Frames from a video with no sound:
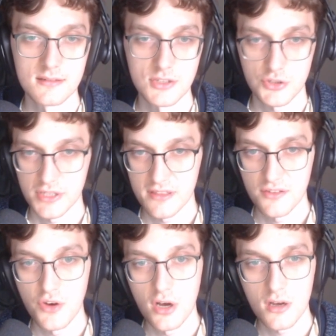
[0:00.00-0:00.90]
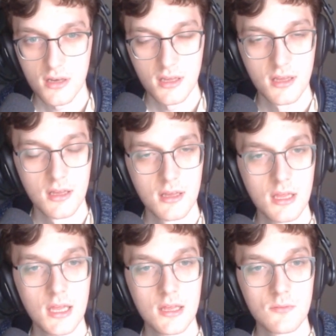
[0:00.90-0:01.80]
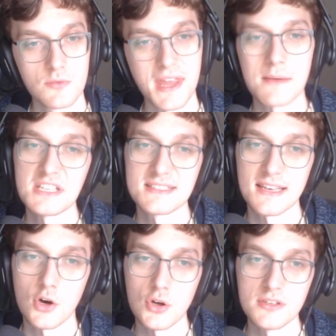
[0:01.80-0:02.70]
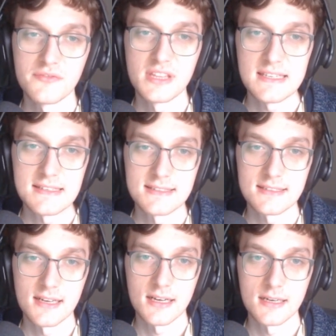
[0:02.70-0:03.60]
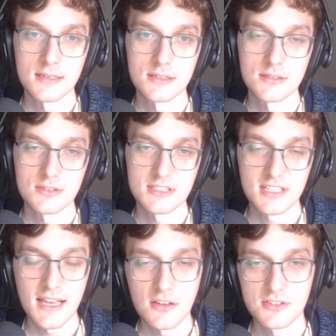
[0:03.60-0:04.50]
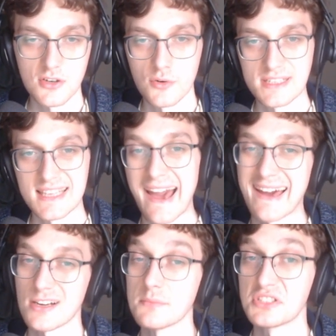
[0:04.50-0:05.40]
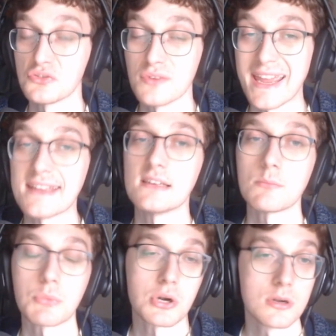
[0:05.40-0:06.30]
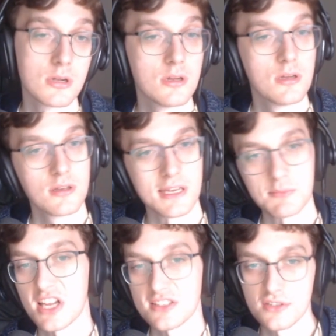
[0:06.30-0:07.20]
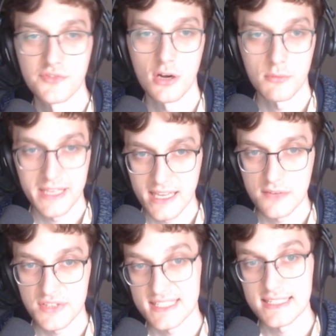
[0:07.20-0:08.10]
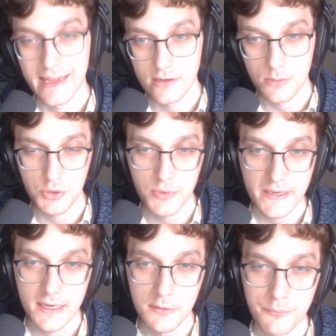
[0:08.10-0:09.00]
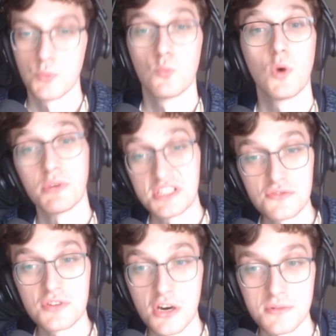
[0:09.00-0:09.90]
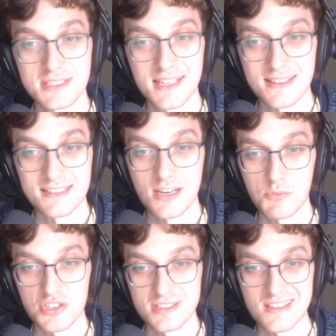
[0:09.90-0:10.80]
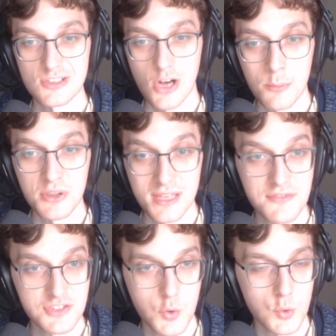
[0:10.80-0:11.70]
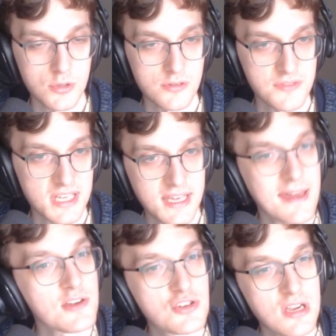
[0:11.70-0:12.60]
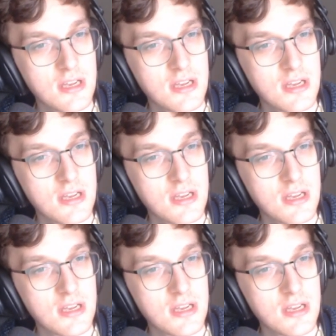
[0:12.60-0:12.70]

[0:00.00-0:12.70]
underneath the fog. Well, that means that all of these cells are going to add up to a number. And because of the fog, we can't even see that number right now. What we do know is that this number is in the top left corner of the cage,